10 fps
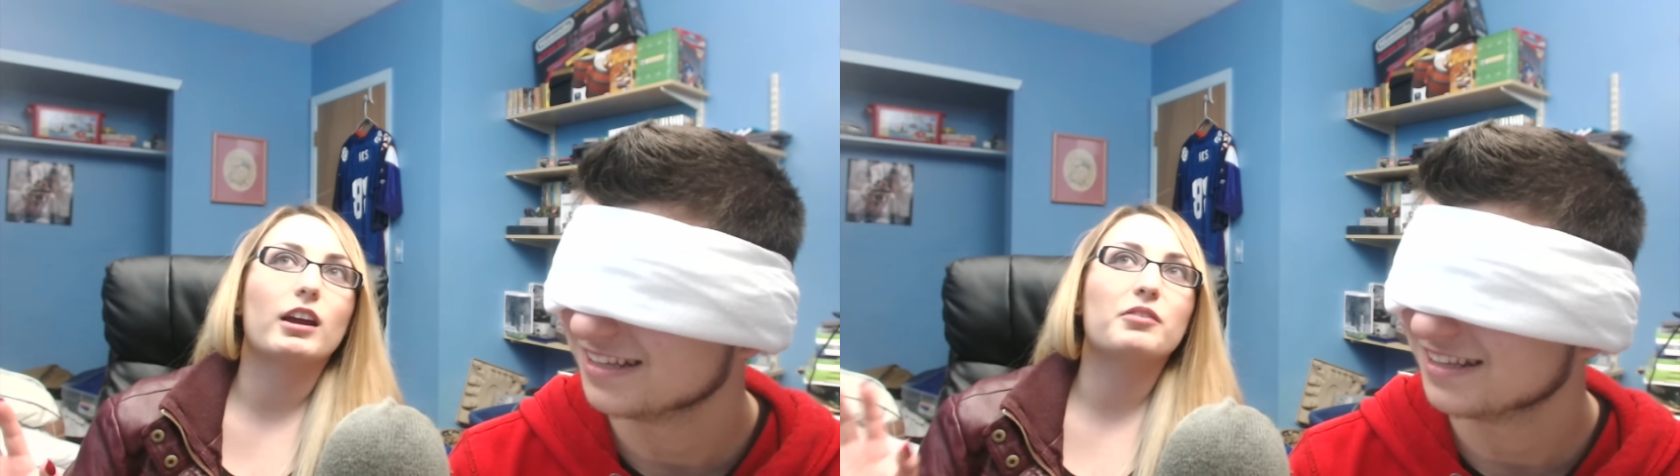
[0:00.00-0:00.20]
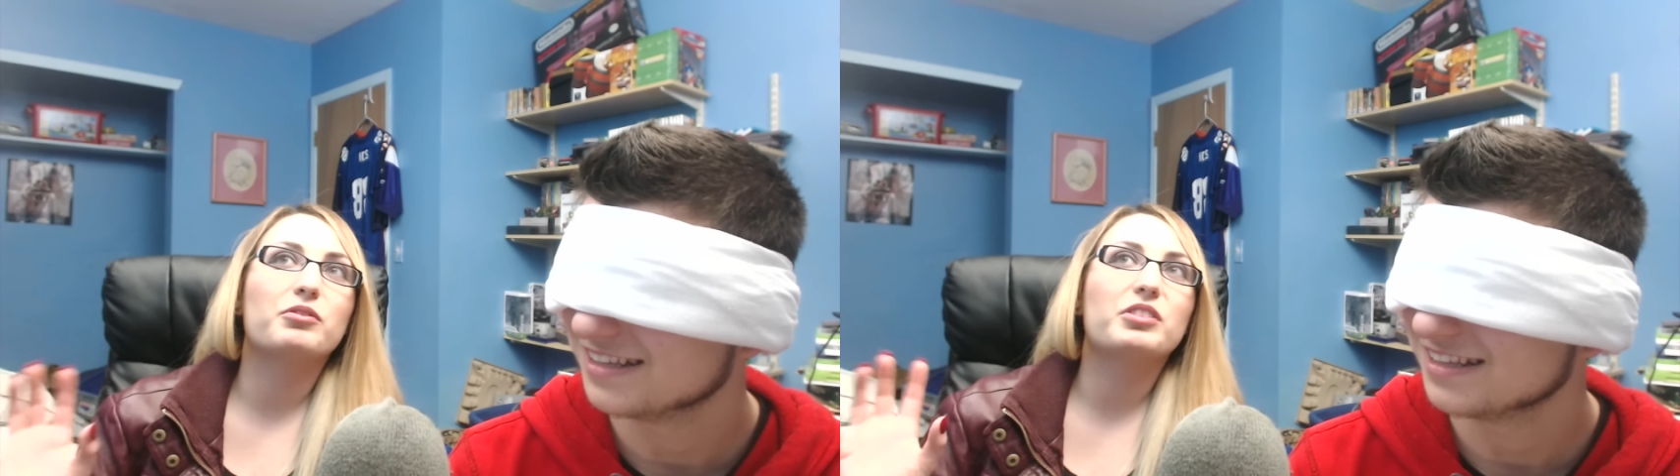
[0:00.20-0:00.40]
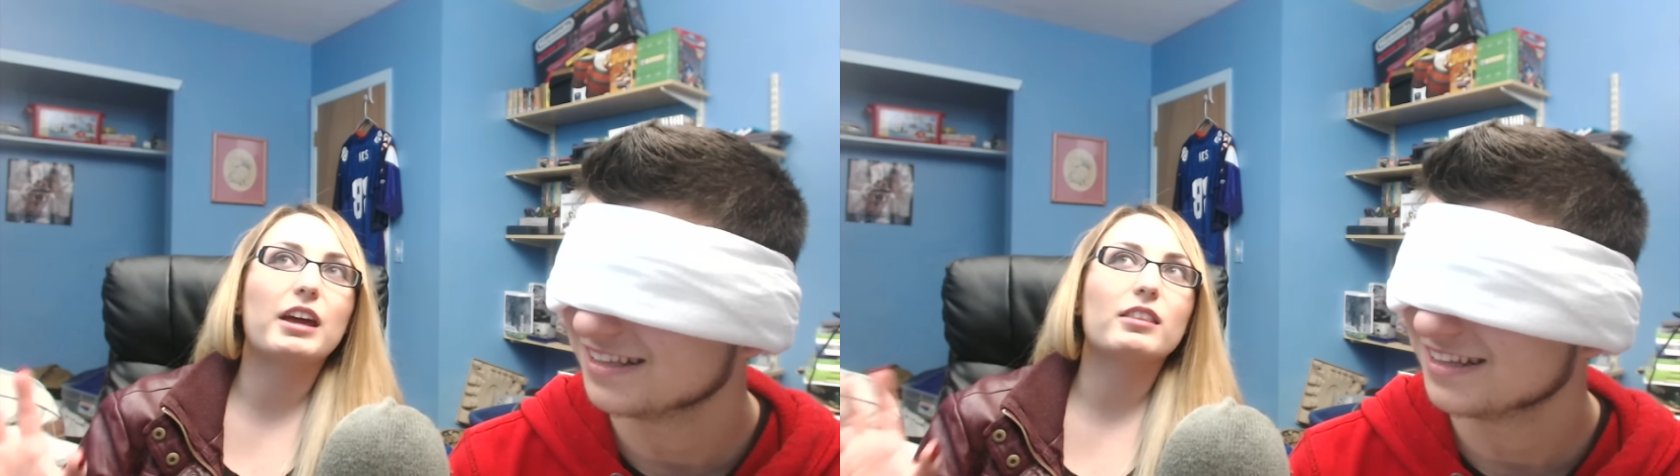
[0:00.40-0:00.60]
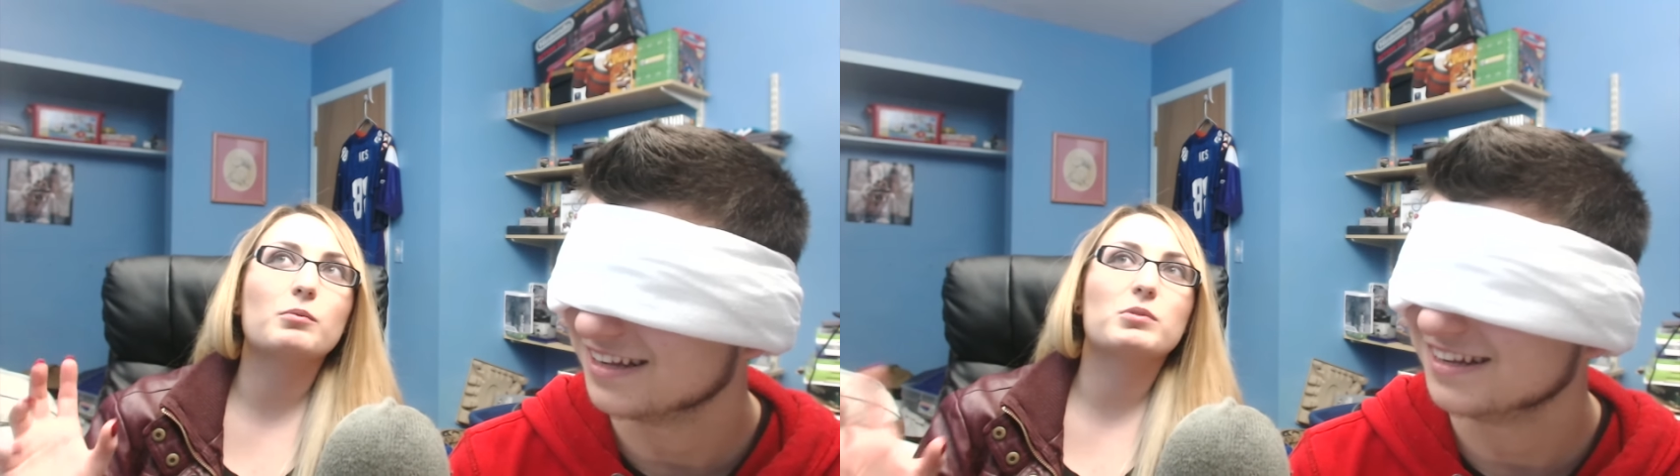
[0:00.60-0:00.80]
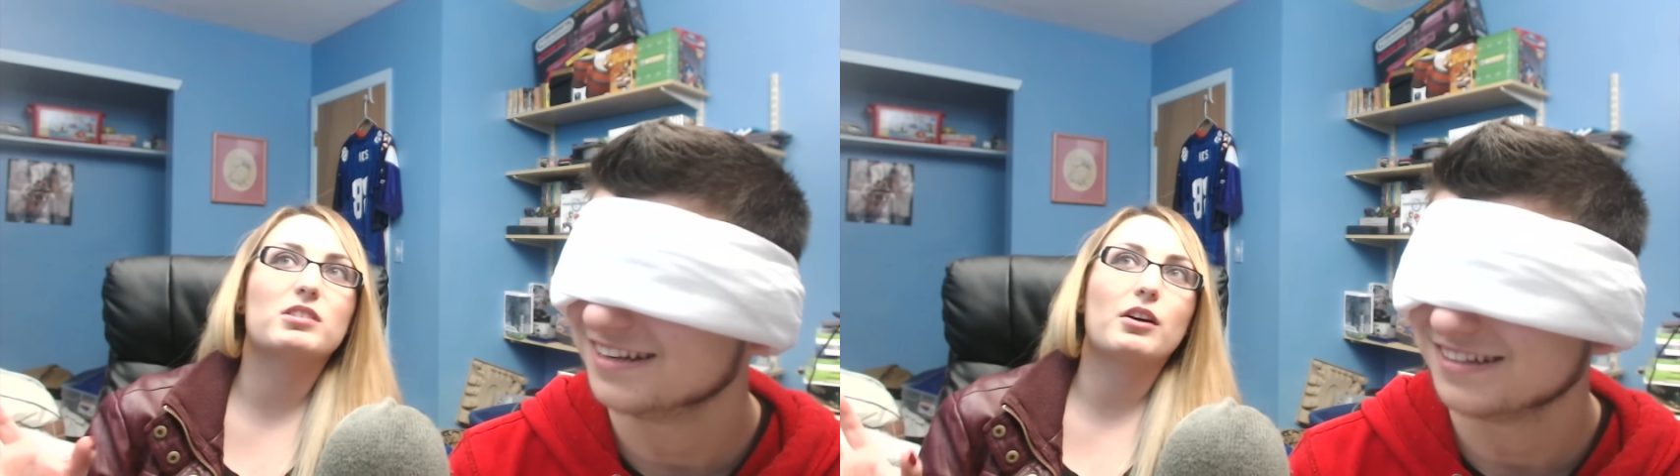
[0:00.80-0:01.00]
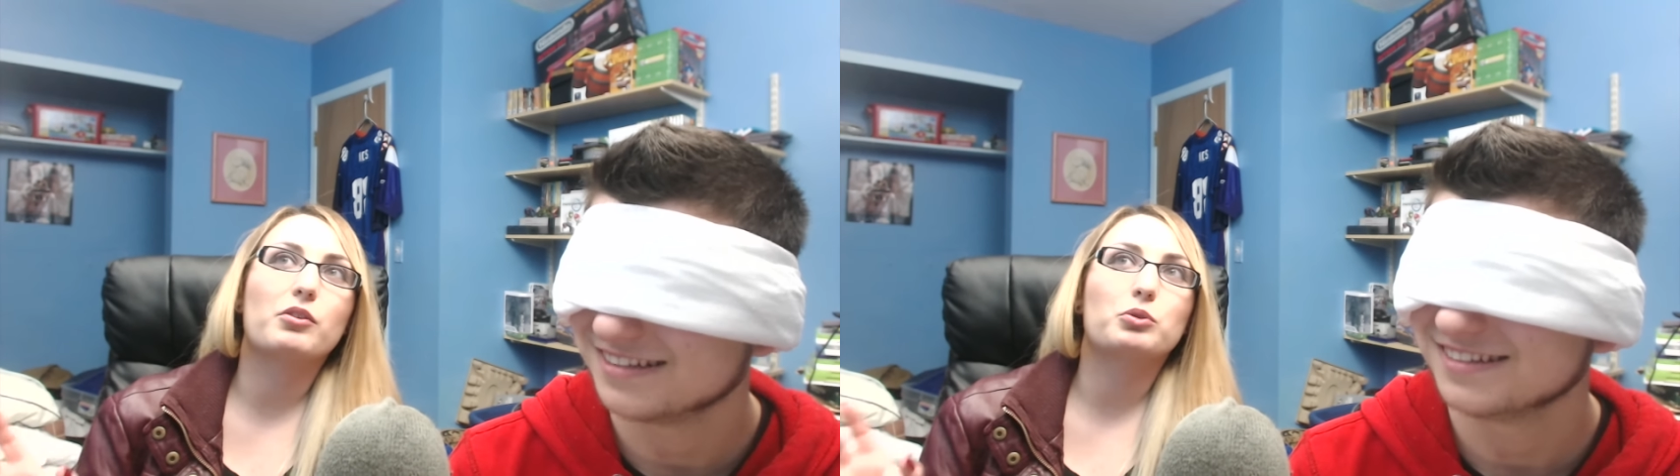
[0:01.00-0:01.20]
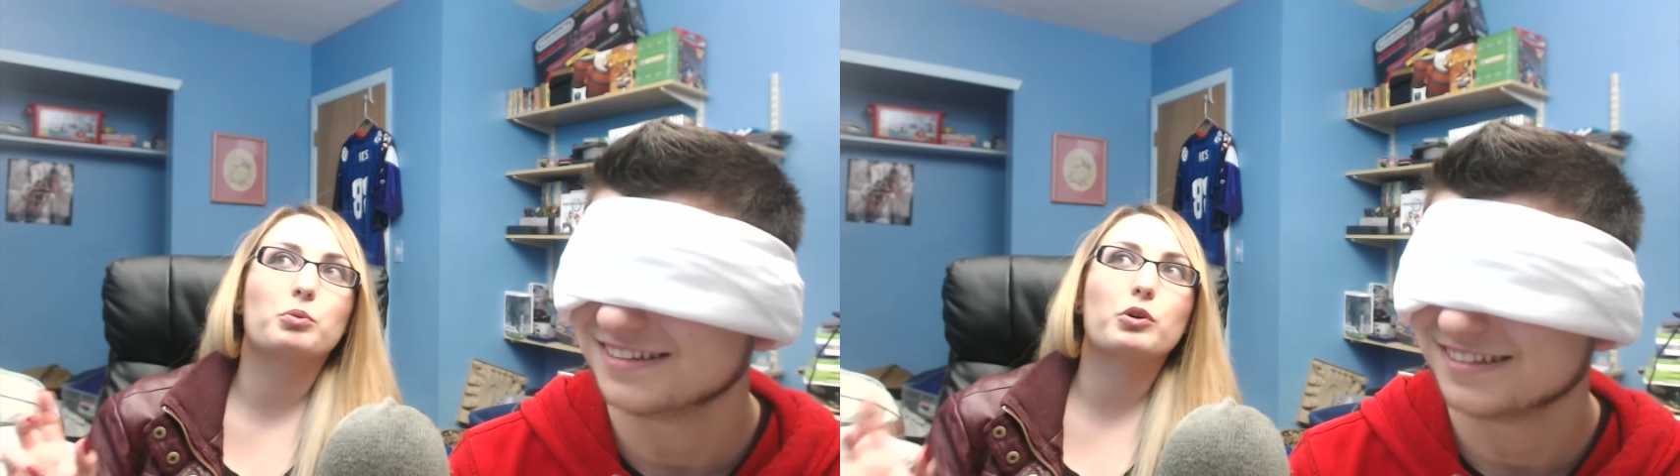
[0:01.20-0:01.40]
if they themselves